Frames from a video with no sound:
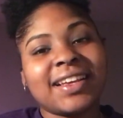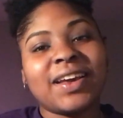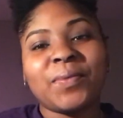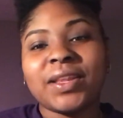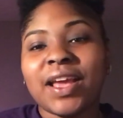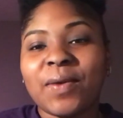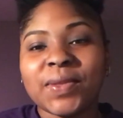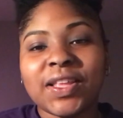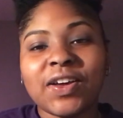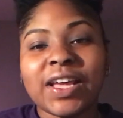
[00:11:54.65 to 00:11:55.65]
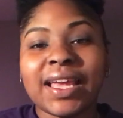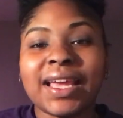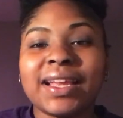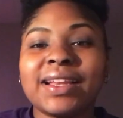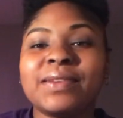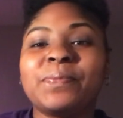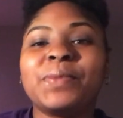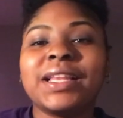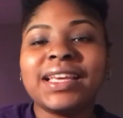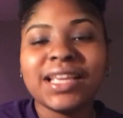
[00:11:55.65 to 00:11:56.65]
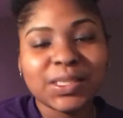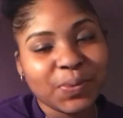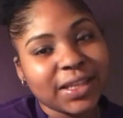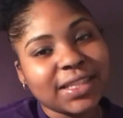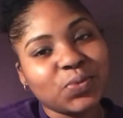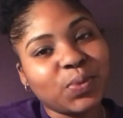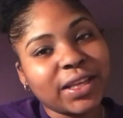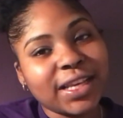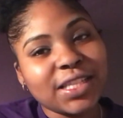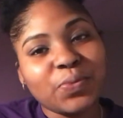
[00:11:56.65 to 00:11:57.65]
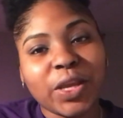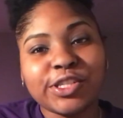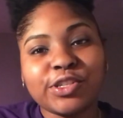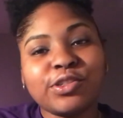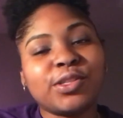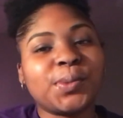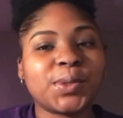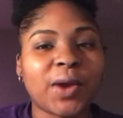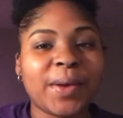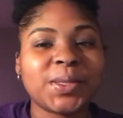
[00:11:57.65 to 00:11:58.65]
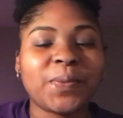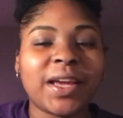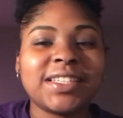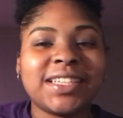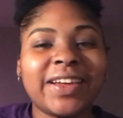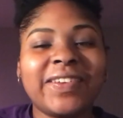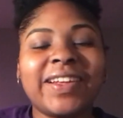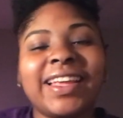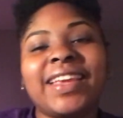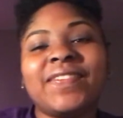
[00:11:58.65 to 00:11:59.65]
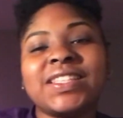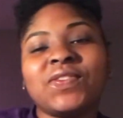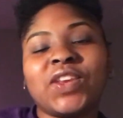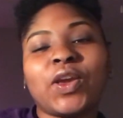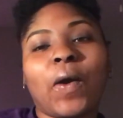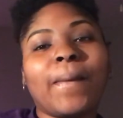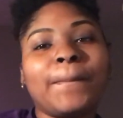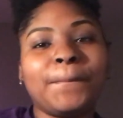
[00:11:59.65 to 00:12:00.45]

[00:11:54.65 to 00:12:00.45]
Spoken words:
Comment down below, and please make sure you subscribe to my channel and give this video a